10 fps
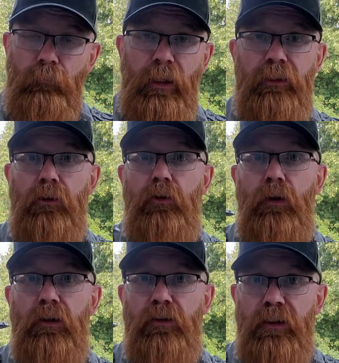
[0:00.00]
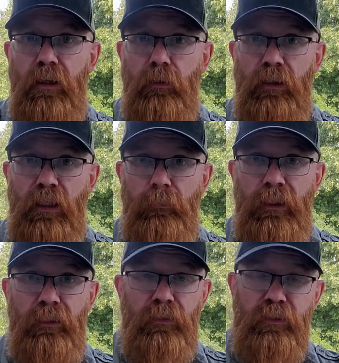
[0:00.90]
Make sure you understand what they
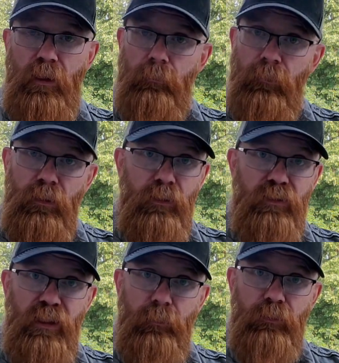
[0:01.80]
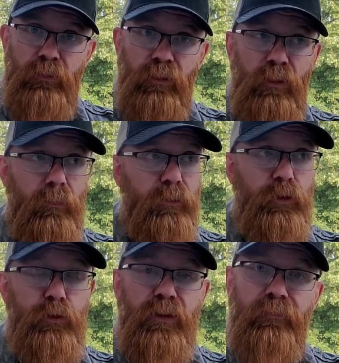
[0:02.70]
mean. Some teams
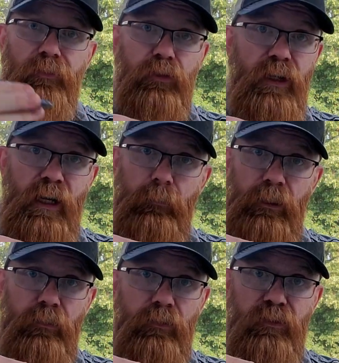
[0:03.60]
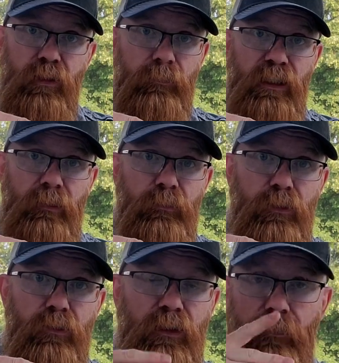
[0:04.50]
use them for timing, some teams
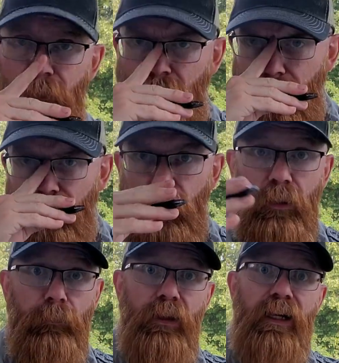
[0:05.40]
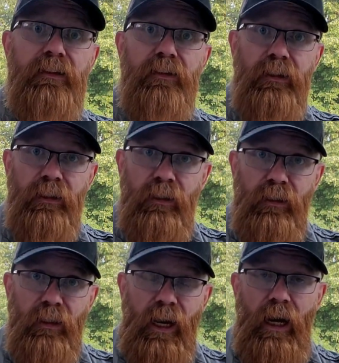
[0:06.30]
use them for complexity.
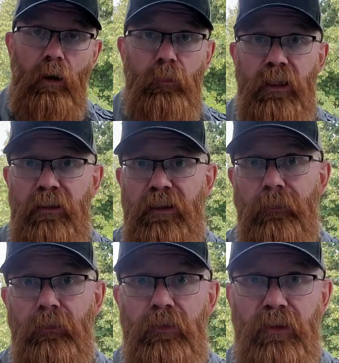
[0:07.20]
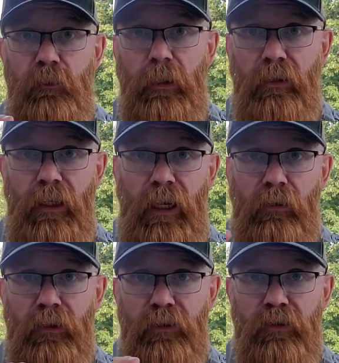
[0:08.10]
How many different disparate
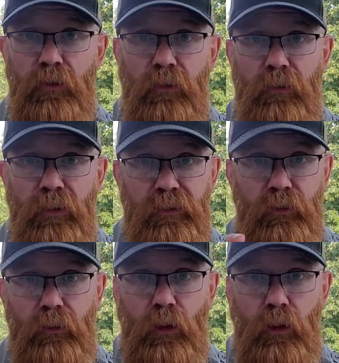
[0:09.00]
areas do, does your